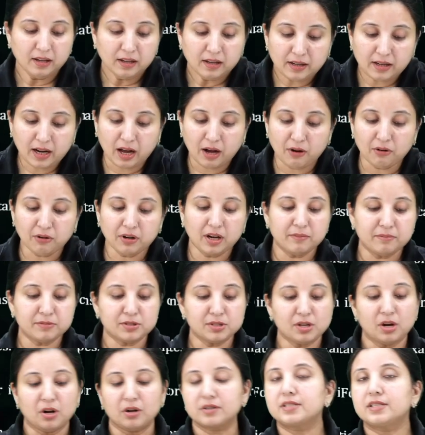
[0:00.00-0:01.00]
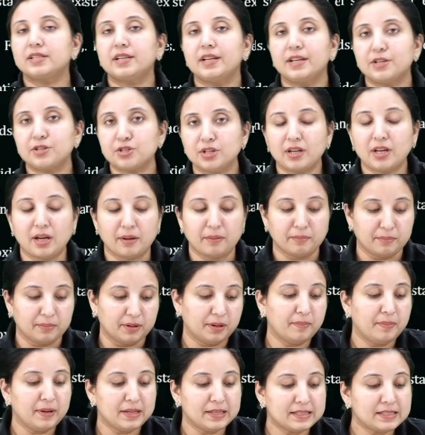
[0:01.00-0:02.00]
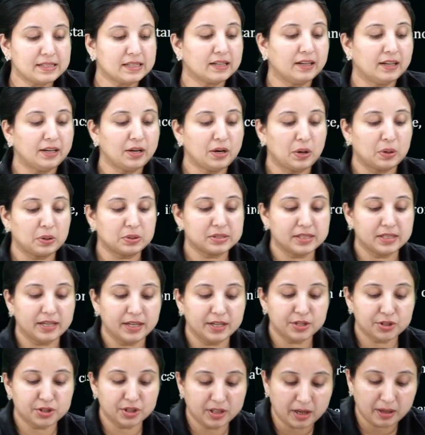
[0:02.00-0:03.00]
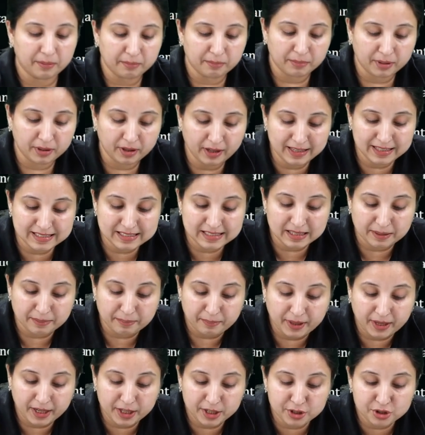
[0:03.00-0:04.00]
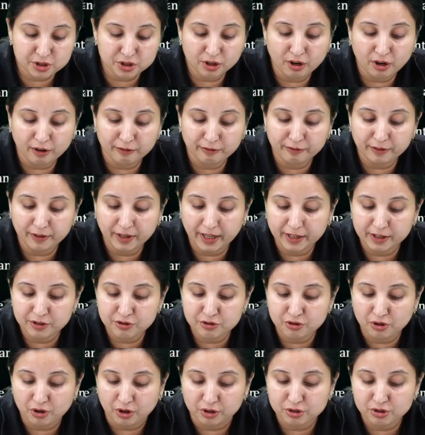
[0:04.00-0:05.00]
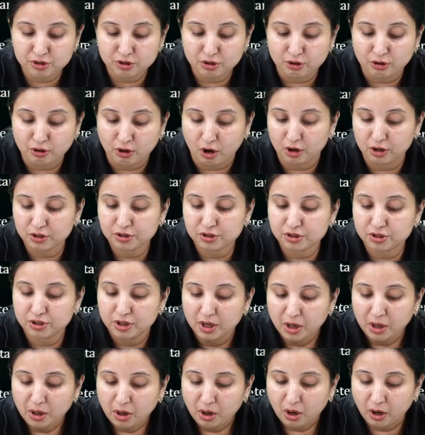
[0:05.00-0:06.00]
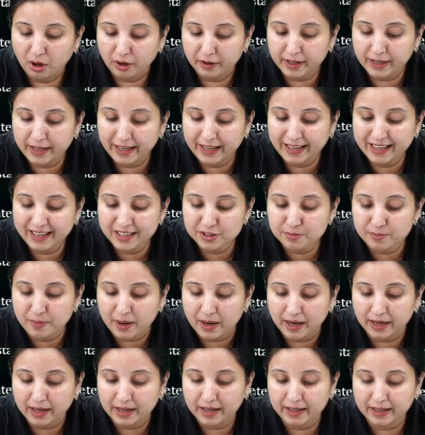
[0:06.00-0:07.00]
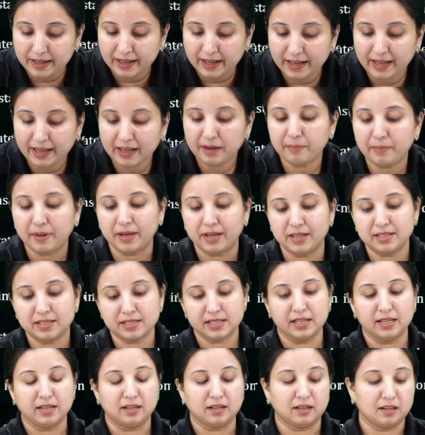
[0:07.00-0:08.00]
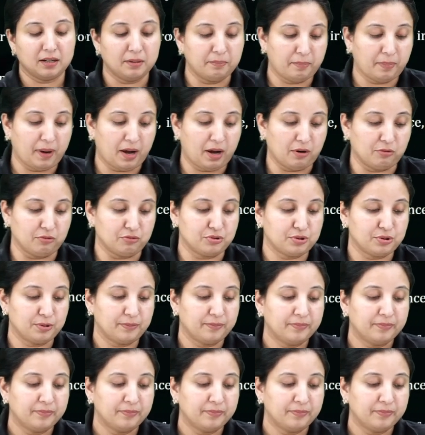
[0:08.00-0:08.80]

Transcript: Now comes the oxidation number. Basically oxidation number is a measure of electrons lost or gained by an element in a compound.